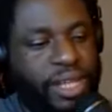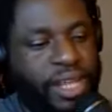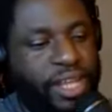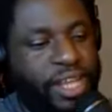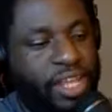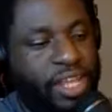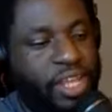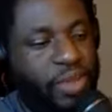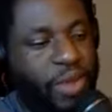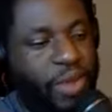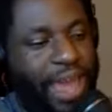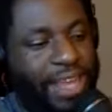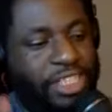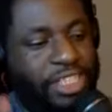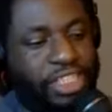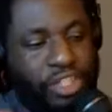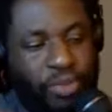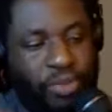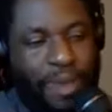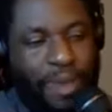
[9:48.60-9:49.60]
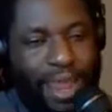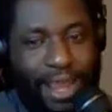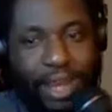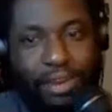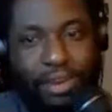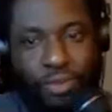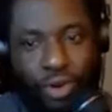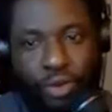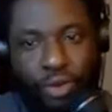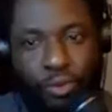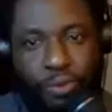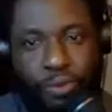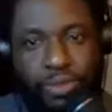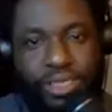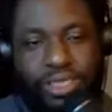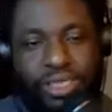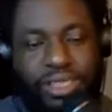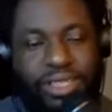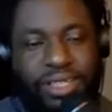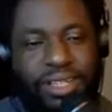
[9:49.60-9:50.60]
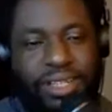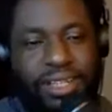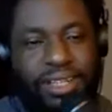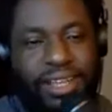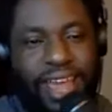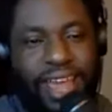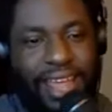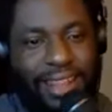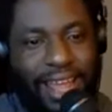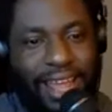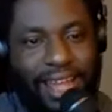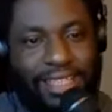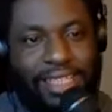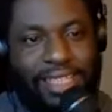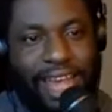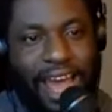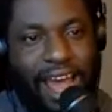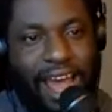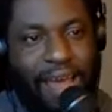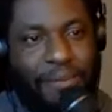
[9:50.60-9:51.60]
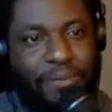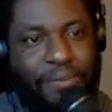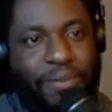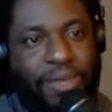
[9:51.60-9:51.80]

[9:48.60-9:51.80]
you had two main groups at that time.